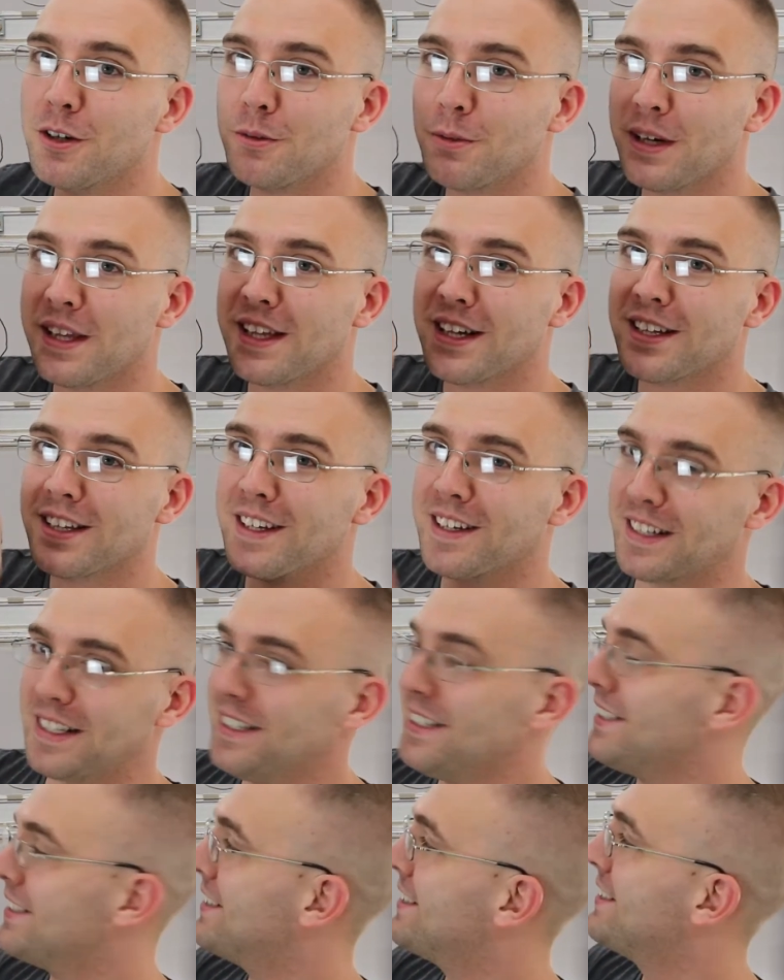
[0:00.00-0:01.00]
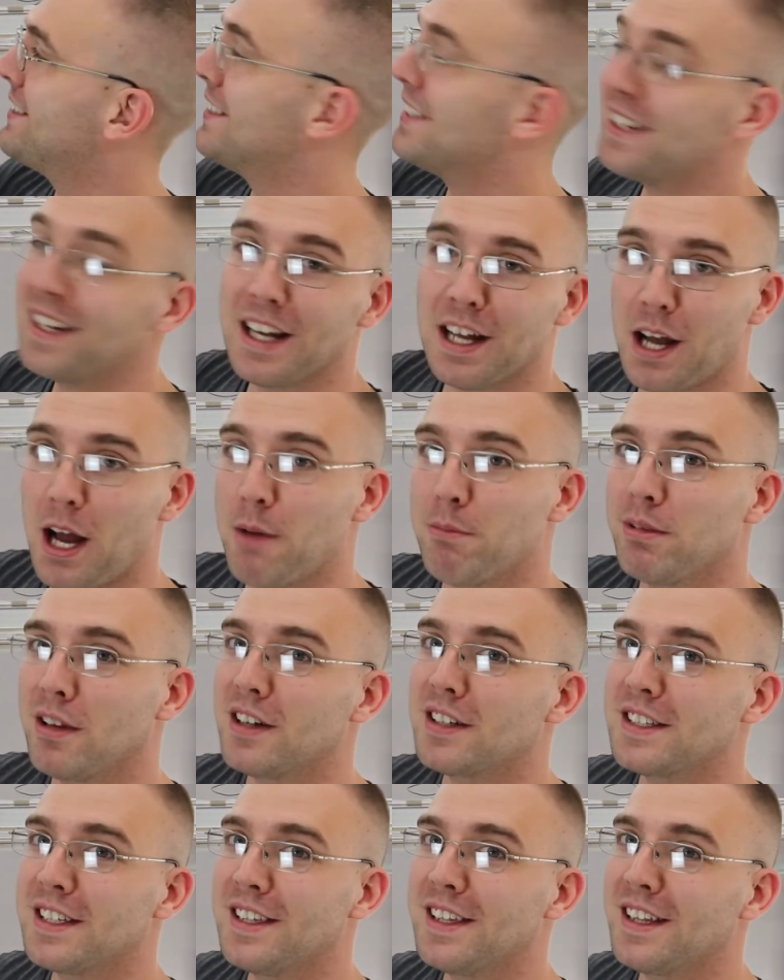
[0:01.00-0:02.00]
with a clicker, I
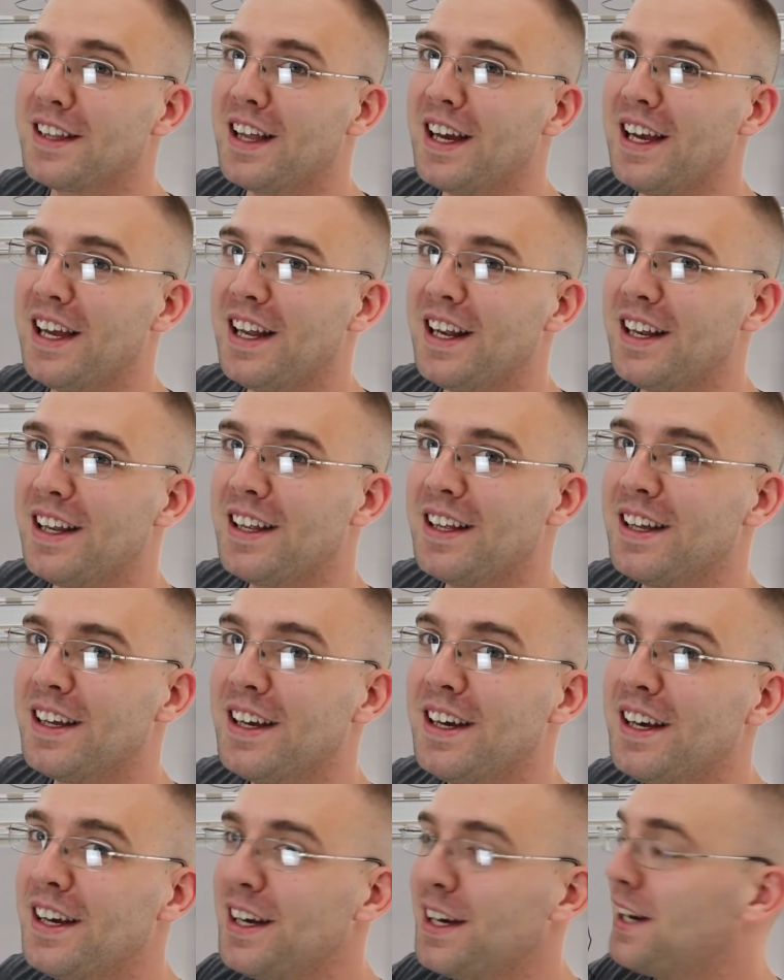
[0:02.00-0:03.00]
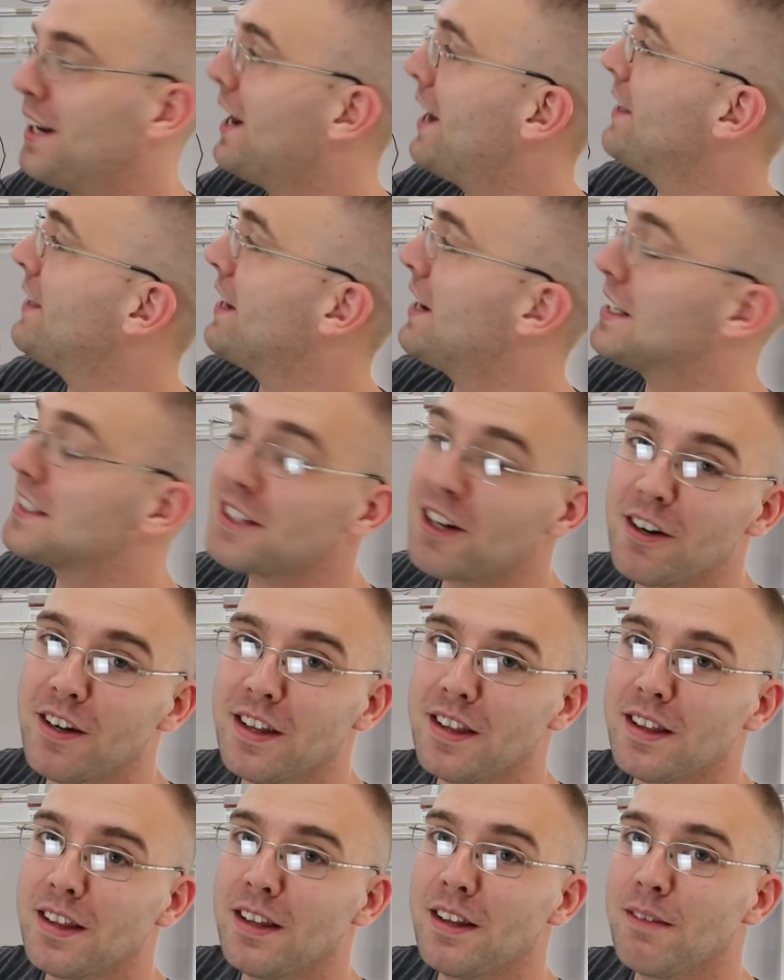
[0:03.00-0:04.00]
plugged in the light, and then I
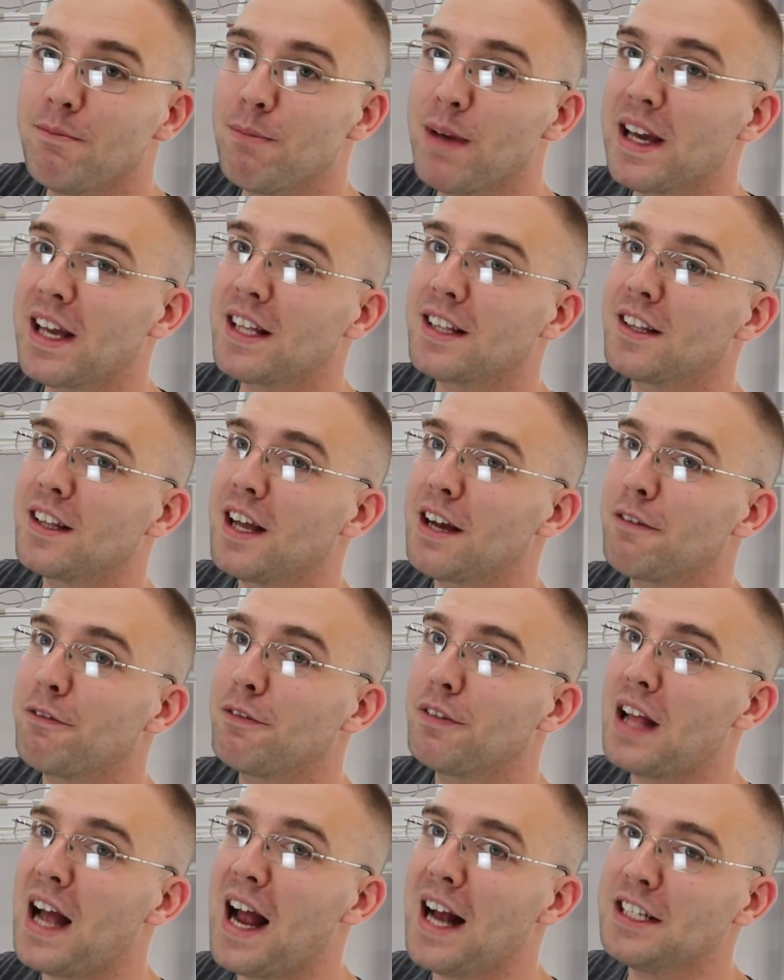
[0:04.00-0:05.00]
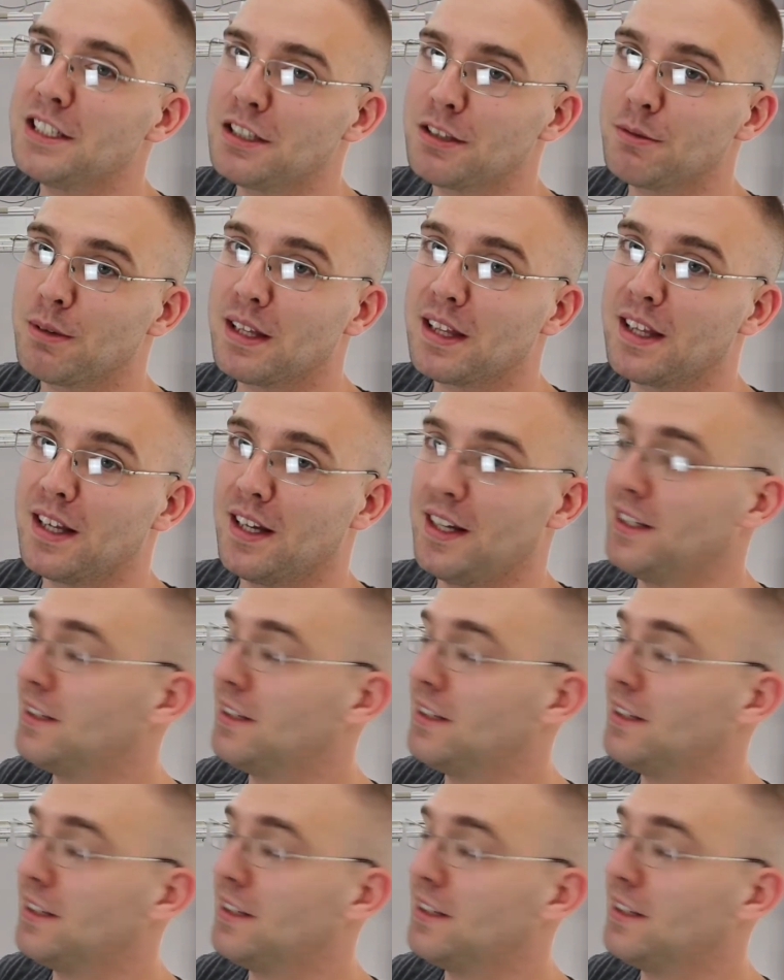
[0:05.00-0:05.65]
started making the light flash with a